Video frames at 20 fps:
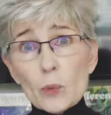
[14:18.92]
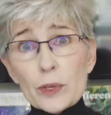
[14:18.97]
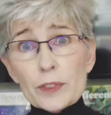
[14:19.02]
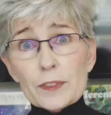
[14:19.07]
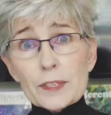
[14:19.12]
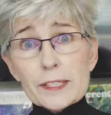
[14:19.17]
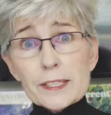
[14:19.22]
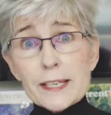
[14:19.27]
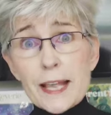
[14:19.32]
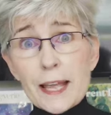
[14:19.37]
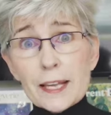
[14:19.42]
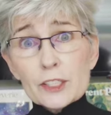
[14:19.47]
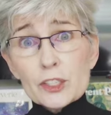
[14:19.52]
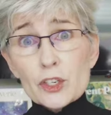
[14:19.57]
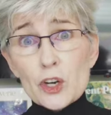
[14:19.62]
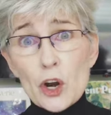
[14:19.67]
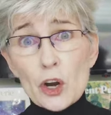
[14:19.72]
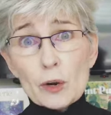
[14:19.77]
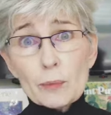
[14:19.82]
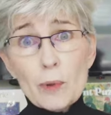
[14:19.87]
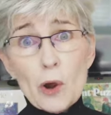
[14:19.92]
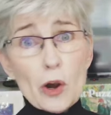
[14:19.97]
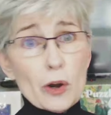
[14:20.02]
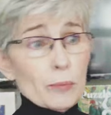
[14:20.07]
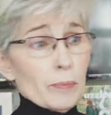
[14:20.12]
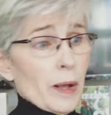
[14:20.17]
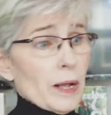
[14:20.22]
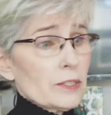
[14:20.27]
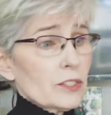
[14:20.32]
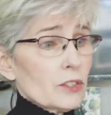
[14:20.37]
with the Sand Shark Bar
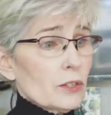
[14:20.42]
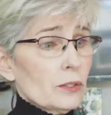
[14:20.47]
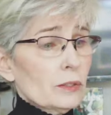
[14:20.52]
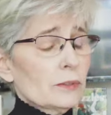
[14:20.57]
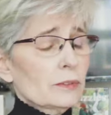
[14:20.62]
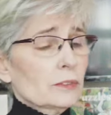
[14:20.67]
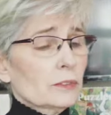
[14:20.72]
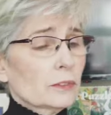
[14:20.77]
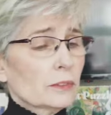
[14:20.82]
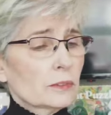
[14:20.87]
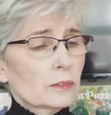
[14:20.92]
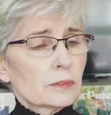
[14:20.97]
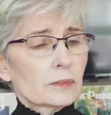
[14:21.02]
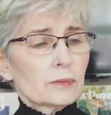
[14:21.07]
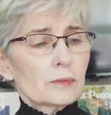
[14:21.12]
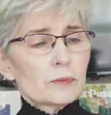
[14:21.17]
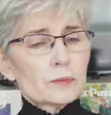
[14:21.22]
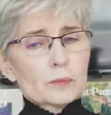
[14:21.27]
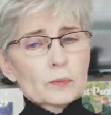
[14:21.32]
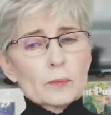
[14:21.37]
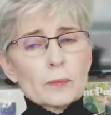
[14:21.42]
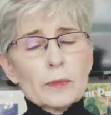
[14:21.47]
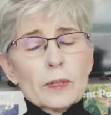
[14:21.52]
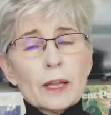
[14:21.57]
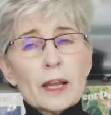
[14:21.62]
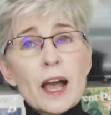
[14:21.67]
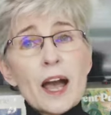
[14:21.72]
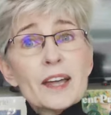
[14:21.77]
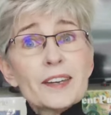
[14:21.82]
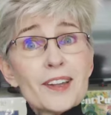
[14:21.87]
puzzle.
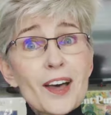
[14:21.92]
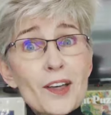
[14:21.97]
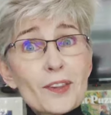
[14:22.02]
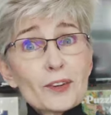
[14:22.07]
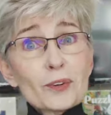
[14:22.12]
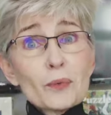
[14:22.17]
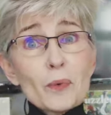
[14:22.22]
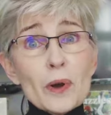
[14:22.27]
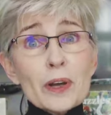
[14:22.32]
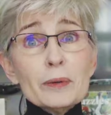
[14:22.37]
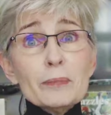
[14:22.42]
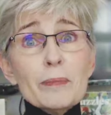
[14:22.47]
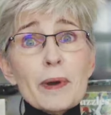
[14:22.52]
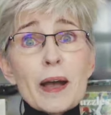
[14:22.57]
Another one